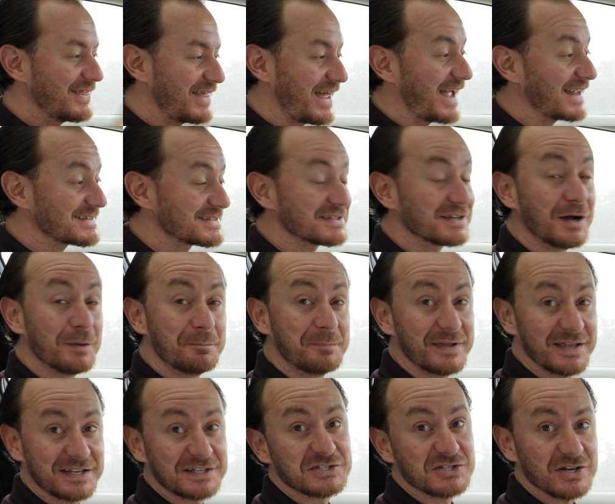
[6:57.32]
that's a
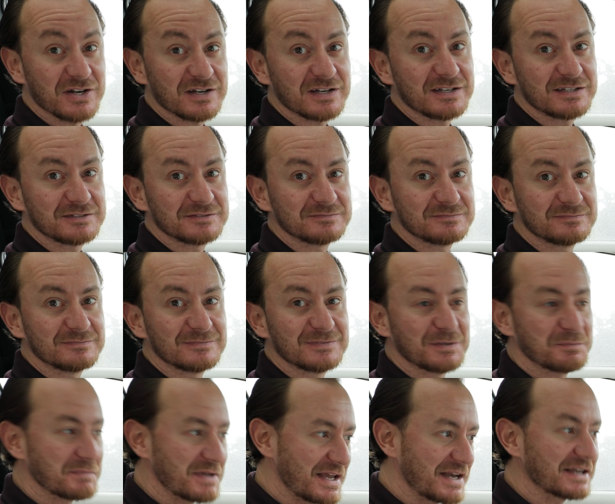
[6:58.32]
big chunk,
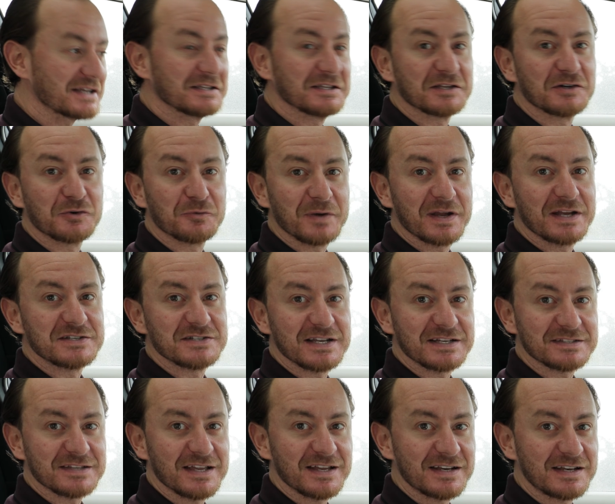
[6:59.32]
getting a little range
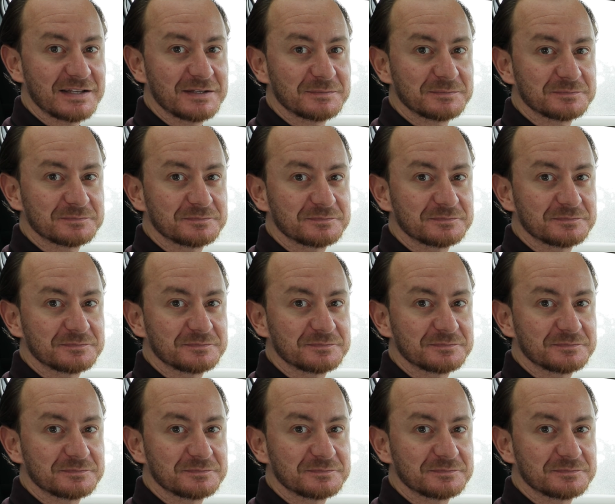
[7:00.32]
anxiety.